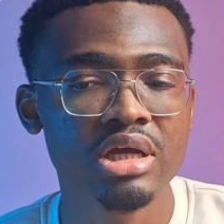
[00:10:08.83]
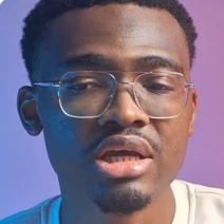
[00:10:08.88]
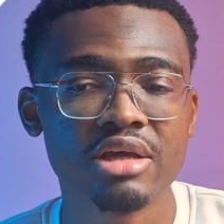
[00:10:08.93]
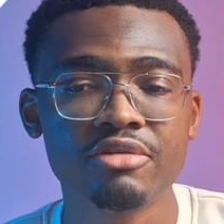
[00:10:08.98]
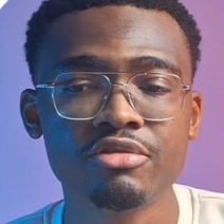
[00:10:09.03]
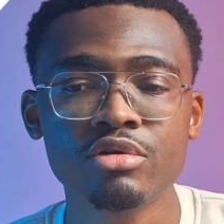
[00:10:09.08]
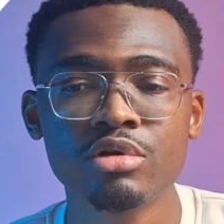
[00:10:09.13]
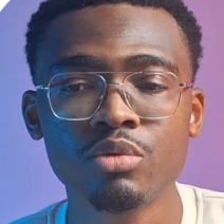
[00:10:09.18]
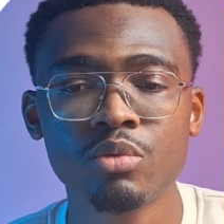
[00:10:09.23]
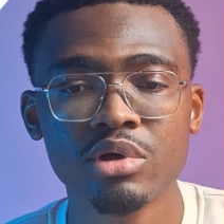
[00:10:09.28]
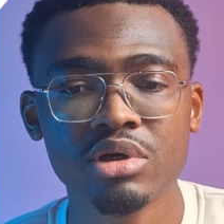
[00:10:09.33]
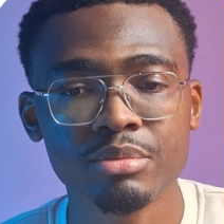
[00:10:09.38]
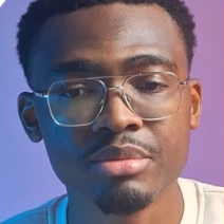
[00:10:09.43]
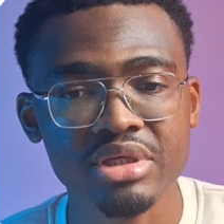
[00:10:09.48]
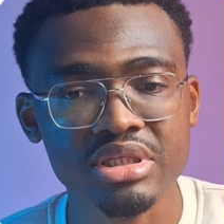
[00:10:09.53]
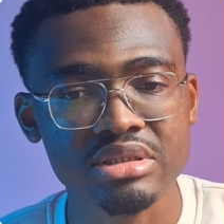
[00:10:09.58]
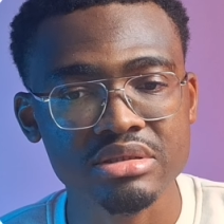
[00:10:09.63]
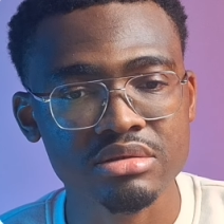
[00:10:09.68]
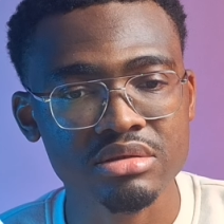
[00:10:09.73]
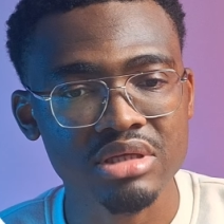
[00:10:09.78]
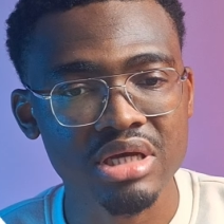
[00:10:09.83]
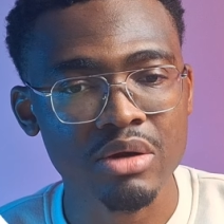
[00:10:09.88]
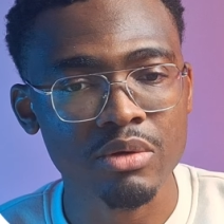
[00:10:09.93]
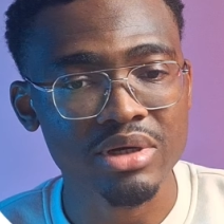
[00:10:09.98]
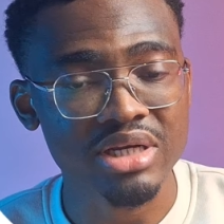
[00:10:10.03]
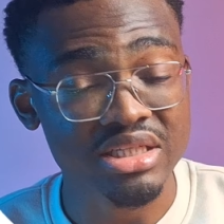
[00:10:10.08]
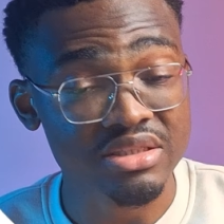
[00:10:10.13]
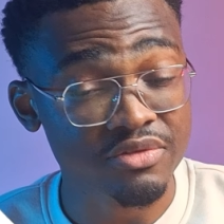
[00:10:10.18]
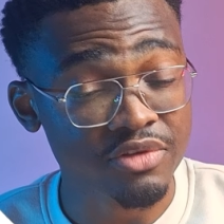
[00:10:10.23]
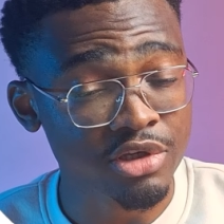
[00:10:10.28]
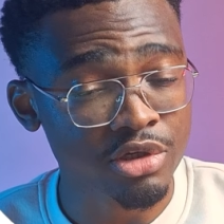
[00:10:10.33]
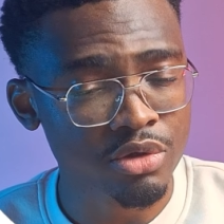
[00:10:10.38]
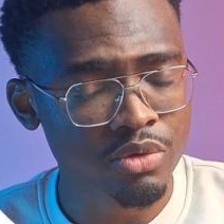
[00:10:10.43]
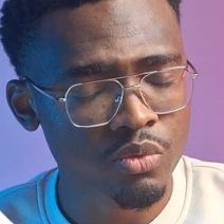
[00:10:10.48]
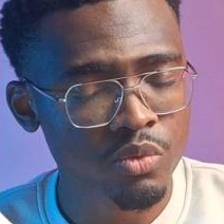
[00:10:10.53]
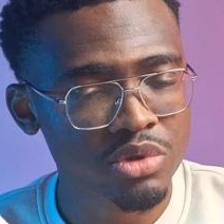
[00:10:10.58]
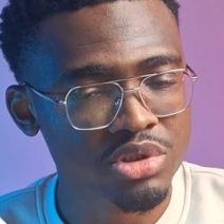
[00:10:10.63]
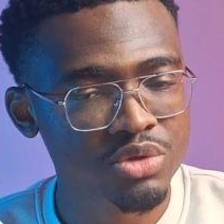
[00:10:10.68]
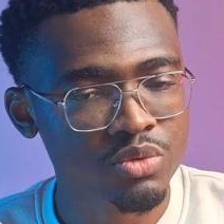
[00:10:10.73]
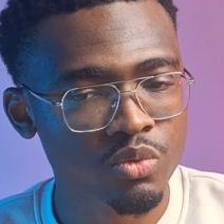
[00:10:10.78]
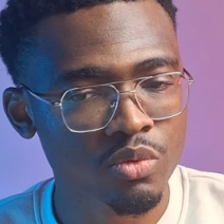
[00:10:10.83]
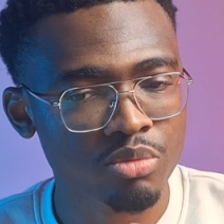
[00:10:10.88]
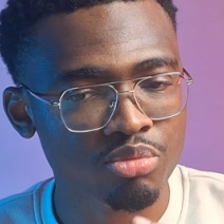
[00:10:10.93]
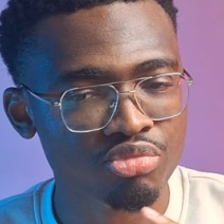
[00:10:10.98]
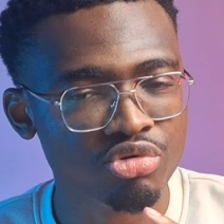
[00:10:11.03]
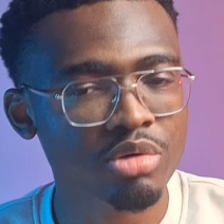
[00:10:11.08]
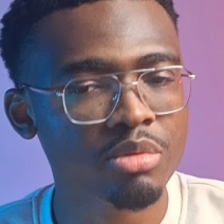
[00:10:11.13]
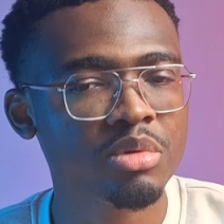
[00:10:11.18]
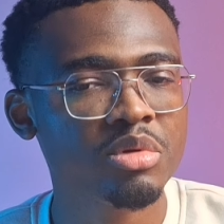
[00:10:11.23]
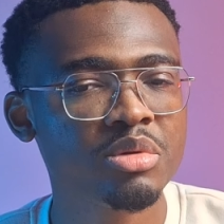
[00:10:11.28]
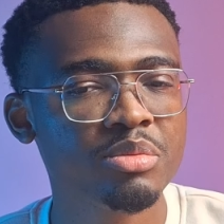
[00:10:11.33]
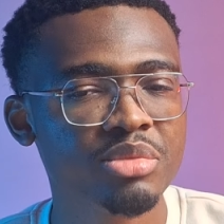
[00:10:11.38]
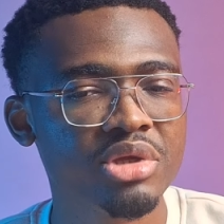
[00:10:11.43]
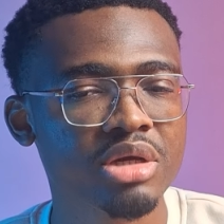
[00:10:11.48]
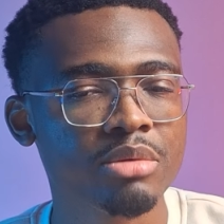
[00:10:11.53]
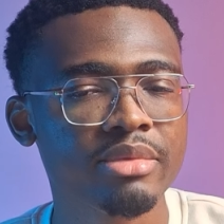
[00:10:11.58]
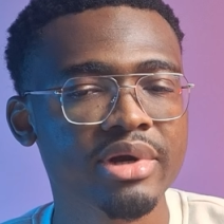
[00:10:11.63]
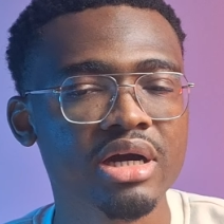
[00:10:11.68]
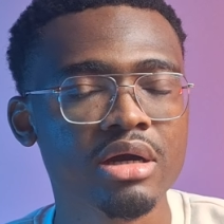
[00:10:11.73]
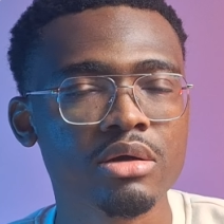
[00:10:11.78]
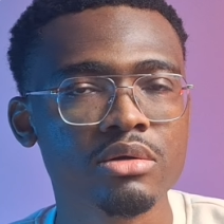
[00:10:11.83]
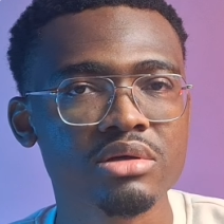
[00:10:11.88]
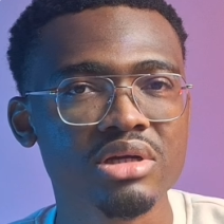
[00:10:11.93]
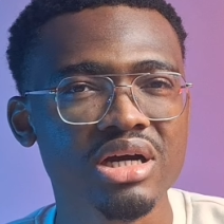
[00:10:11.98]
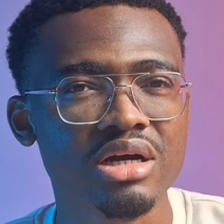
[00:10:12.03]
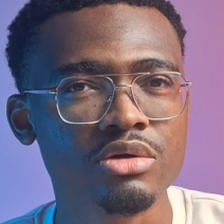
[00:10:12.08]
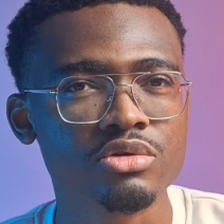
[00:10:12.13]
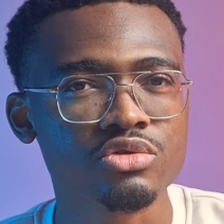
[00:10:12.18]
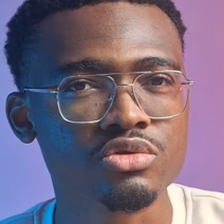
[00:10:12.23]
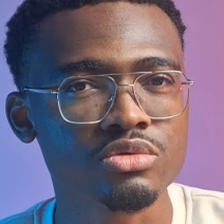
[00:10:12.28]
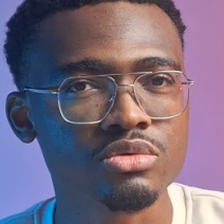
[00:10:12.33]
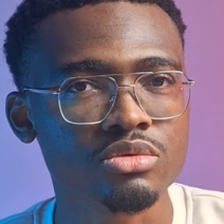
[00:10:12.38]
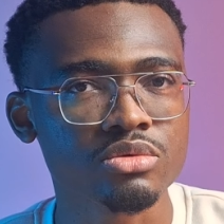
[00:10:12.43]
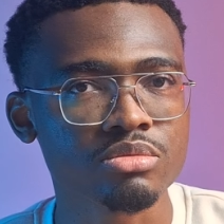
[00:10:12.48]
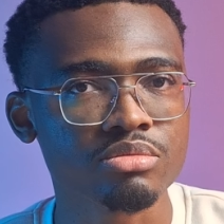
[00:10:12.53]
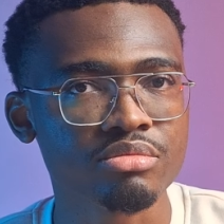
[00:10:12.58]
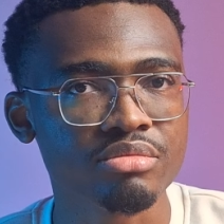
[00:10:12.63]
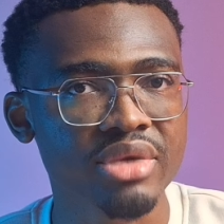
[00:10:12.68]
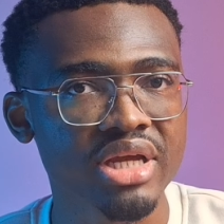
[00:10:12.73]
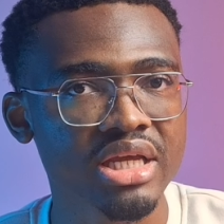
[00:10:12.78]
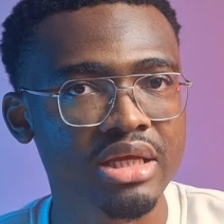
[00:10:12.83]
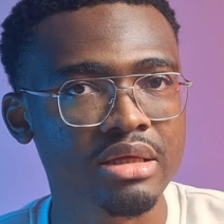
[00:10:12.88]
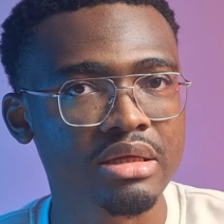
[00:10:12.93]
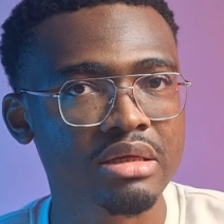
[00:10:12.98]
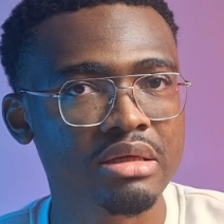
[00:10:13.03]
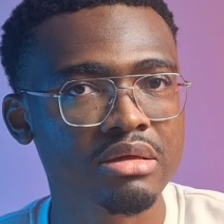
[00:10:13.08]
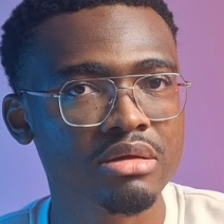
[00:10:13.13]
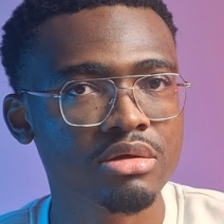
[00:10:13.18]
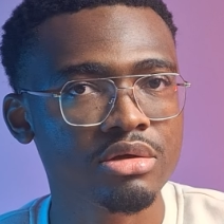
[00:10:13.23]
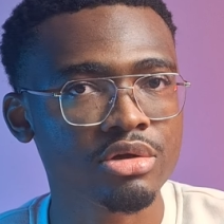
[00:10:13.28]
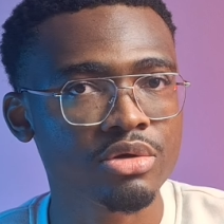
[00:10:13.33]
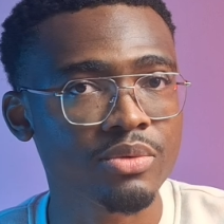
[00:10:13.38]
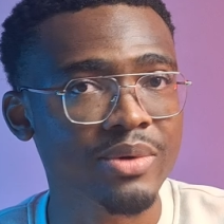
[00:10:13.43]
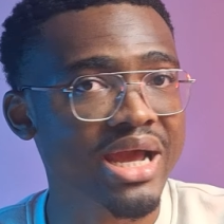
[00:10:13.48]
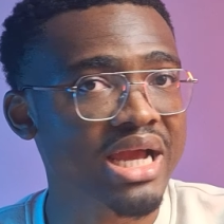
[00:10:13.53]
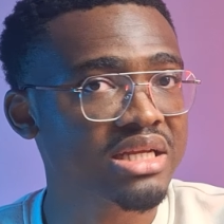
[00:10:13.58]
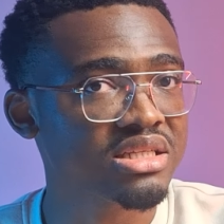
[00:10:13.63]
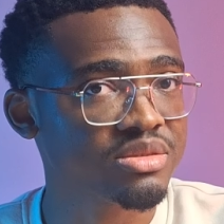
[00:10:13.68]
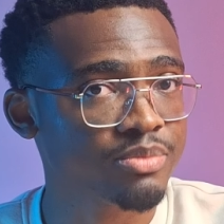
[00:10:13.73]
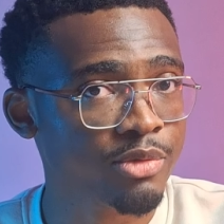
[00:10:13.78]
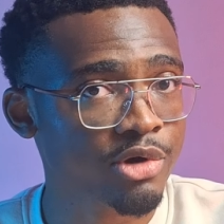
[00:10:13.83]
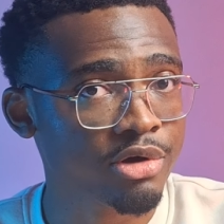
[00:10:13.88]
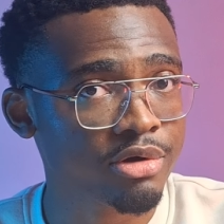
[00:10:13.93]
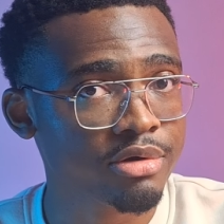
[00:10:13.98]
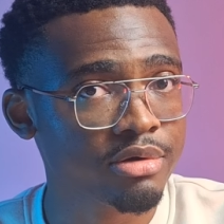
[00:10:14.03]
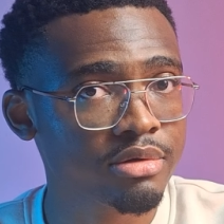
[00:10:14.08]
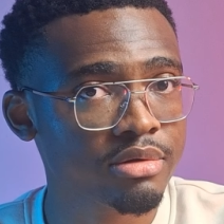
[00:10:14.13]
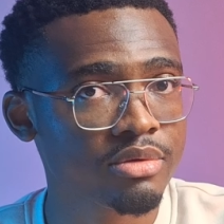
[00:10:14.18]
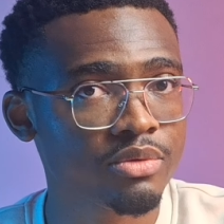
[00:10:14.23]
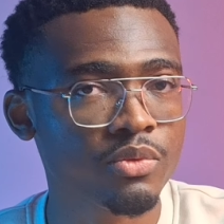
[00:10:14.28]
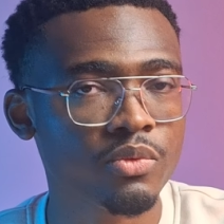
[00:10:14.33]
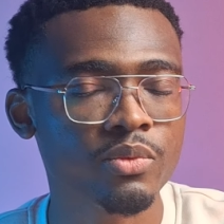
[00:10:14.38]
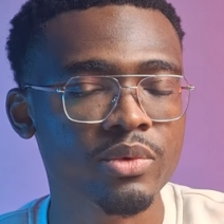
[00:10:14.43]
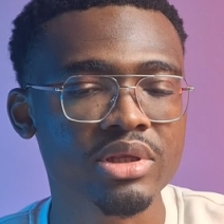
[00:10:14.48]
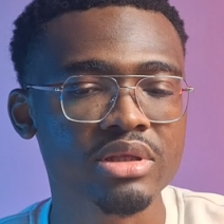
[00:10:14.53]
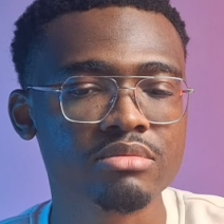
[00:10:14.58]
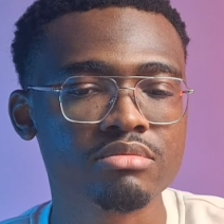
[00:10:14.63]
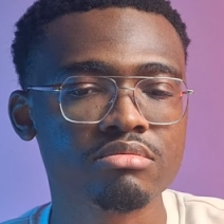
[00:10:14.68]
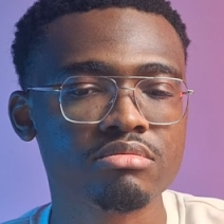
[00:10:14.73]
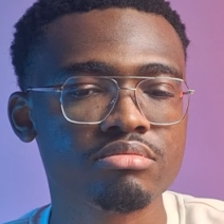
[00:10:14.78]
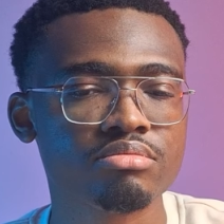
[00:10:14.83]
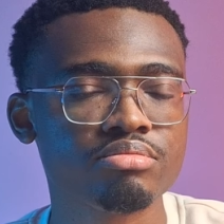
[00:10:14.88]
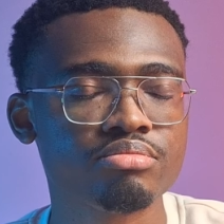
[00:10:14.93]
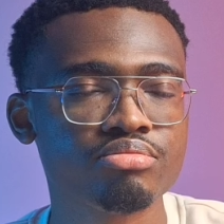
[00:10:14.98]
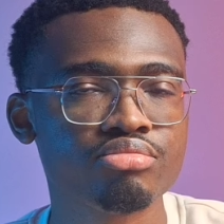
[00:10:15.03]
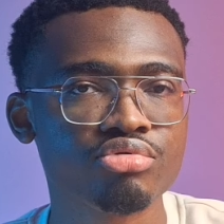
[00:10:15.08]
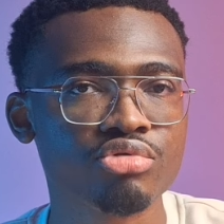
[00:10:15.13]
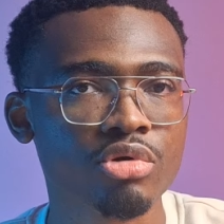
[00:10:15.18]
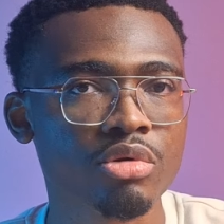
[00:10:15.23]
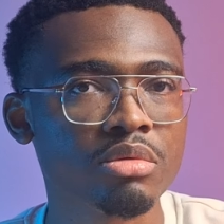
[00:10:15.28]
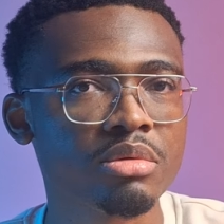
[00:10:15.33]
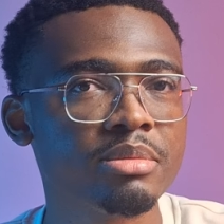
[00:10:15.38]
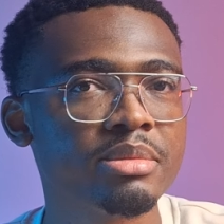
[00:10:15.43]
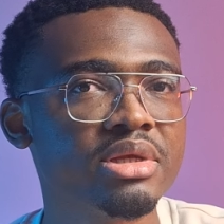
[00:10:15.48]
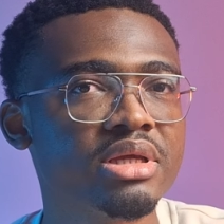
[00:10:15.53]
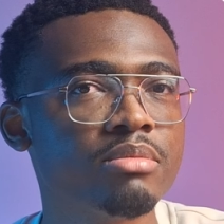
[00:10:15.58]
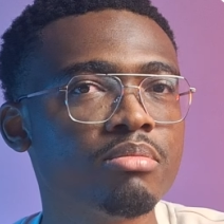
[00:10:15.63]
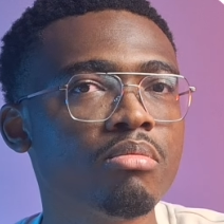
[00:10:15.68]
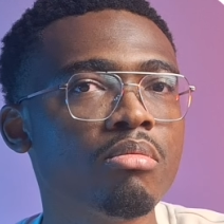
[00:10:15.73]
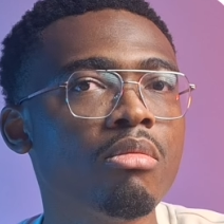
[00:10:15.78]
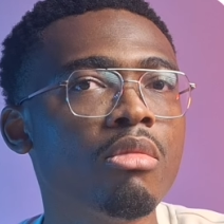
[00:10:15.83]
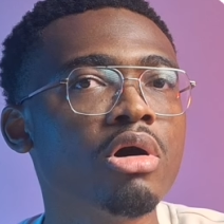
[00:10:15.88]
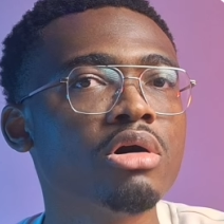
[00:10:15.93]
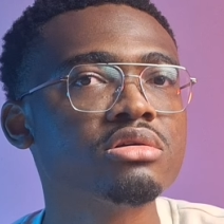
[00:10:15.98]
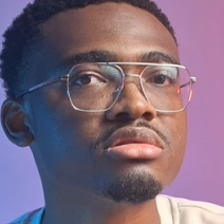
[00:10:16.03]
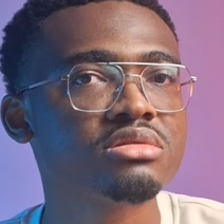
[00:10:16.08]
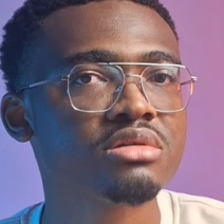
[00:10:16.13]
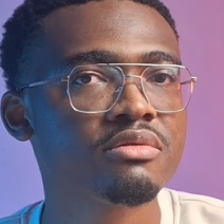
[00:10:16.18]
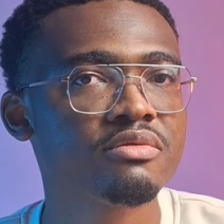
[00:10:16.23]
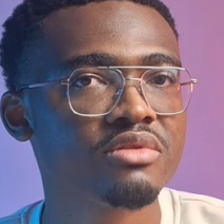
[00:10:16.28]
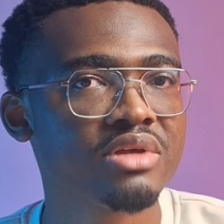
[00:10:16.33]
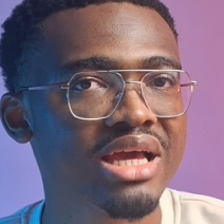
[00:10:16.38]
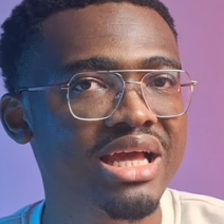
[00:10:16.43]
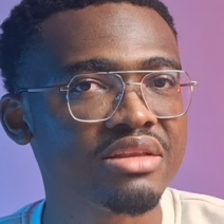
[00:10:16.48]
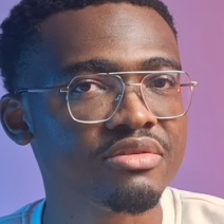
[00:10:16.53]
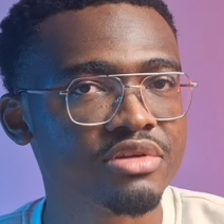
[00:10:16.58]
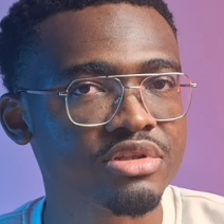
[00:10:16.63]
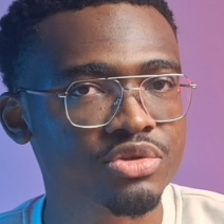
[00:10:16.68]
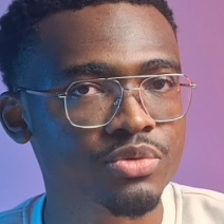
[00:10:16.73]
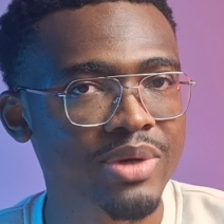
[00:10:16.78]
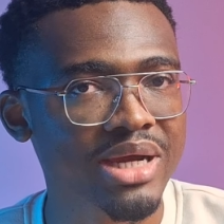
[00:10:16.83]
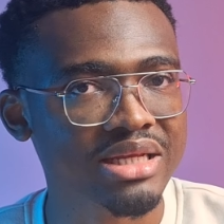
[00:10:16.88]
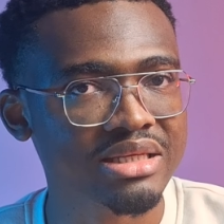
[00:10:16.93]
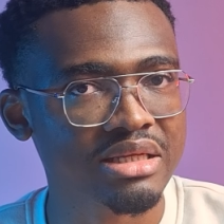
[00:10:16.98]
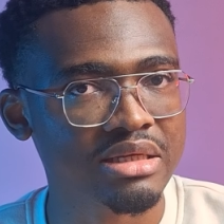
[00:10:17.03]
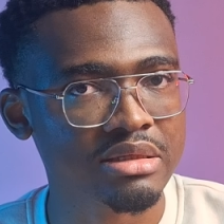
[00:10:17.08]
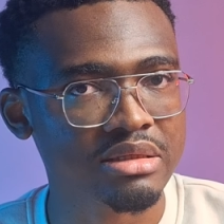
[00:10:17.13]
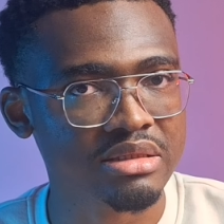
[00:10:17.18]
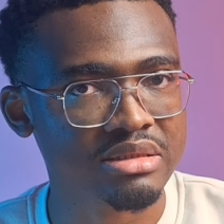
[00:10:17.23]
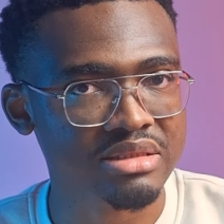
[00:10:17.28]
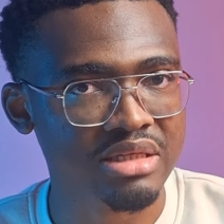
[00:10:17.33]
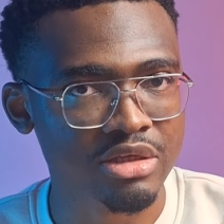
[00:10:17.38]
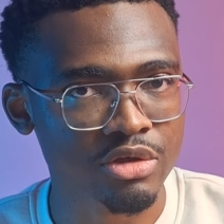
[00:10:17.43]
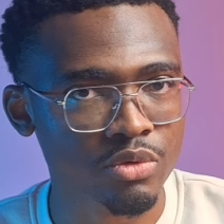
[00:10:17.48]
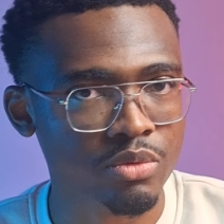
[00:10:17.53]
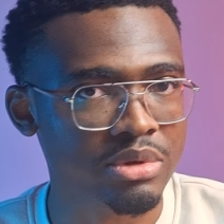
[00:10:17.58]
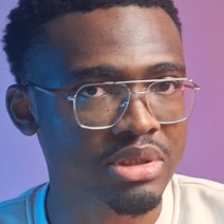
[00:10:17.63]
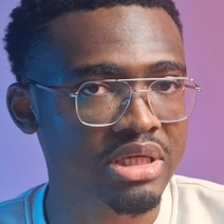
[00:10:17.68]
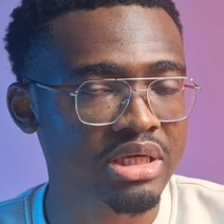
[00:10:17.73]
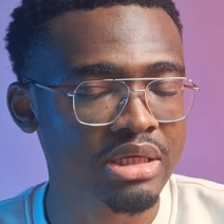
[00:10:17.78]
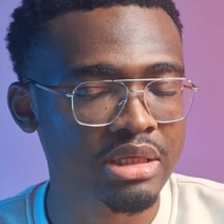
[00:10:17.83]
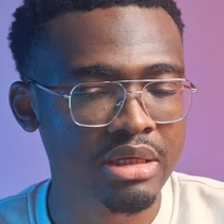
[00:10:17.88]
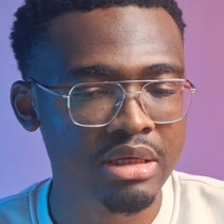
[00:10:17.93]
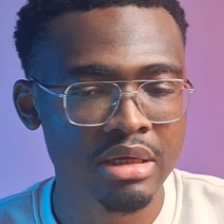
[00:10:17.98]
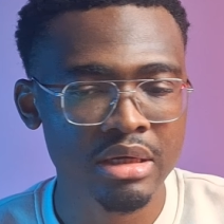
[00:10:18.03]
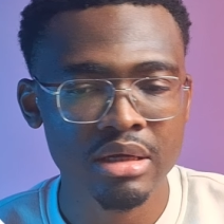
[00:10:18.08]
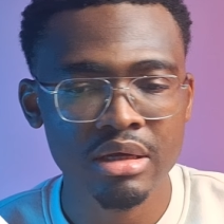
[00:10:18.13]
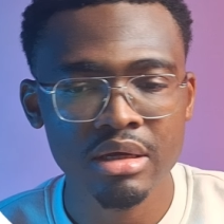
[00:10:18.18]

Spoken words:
If you don't want to miss our next video, which will probably be about how to make your rack smarter with probably most of the advanced rack techniques that you will need,